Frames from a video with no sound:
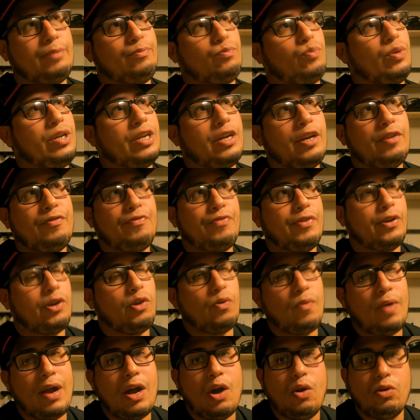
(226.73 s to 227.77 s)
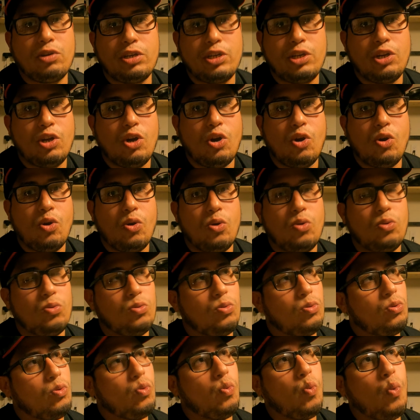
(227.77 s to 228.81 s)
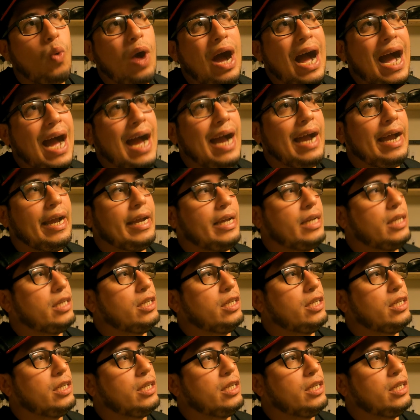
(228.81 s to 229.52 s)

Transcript: we couldn't figure out, you know, why,